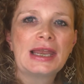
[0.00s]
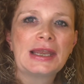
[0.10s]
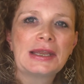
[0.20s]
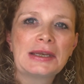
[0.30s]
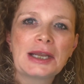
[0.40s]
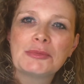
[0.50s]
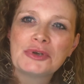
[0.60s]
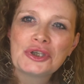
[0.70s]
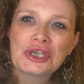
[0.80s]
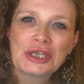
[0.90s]
And I
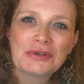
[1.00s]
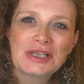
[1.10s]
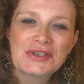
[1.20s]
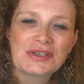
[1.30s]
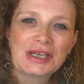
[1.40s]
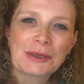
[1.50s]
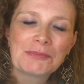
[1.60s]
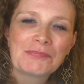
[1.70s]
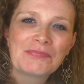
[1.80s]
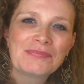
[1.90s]
appreciate you listening.
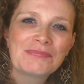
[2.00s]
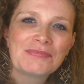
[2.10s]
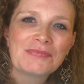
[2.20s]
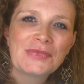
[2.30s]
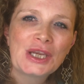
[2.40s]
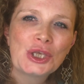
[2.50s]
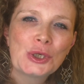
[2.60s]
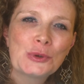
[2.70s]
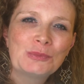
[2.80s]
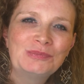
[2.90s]
Thank
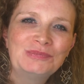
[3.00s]
you.